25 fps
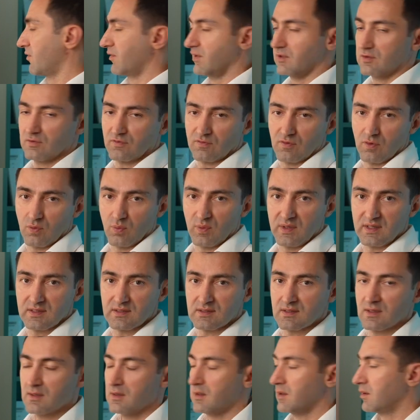three to four
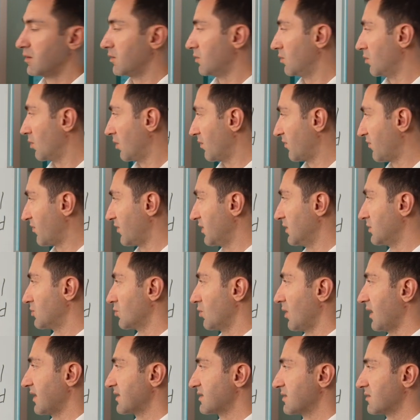weeks, you are free
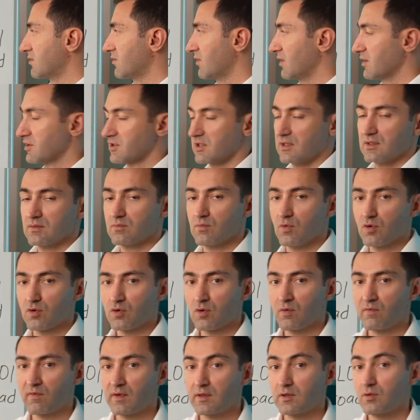to exit Russia and
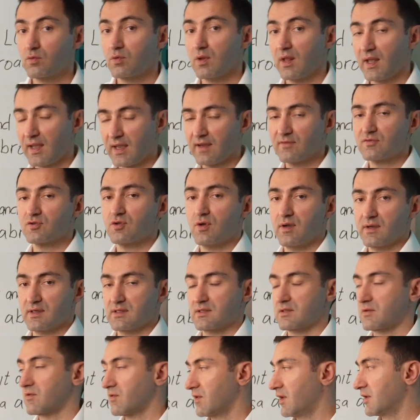moreover you will have to
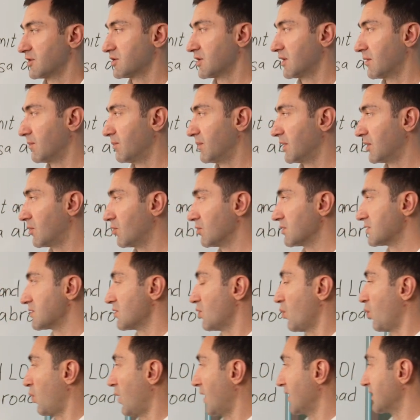exit Russia because
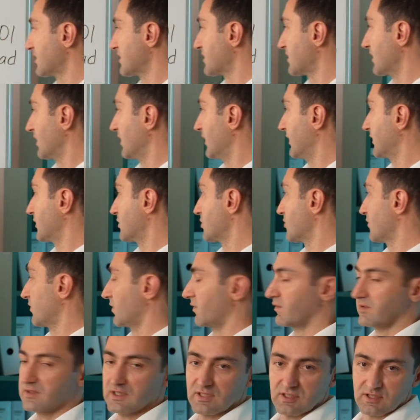once the letters of
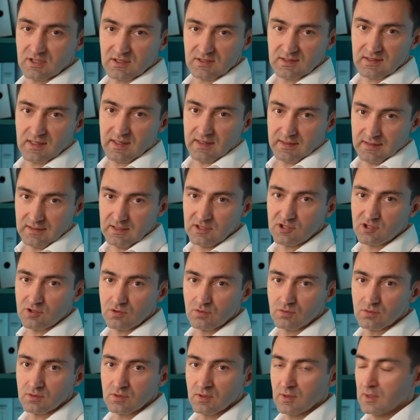invitations are
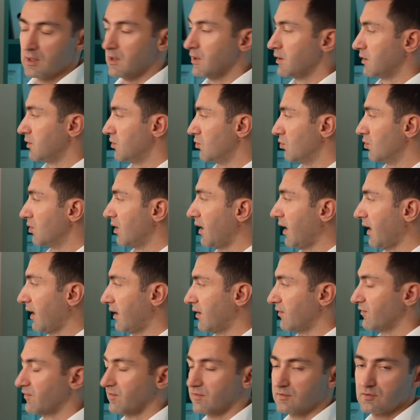issued you'll
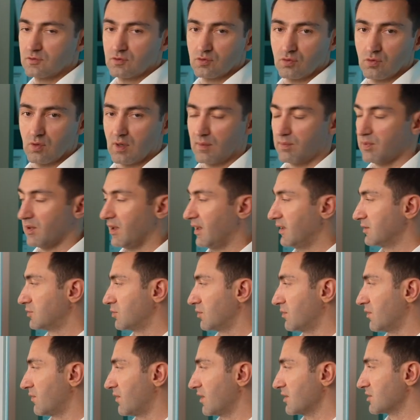have to apply
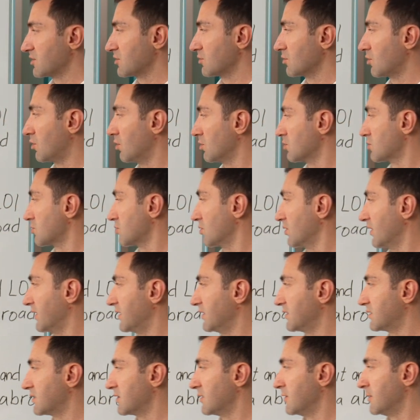to the Russian
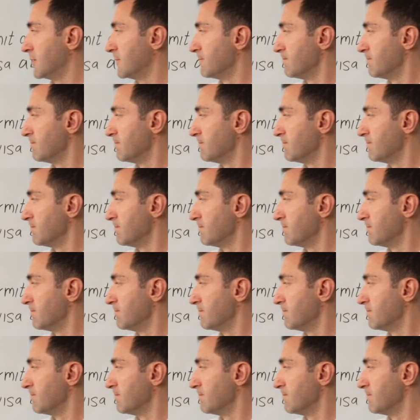consulate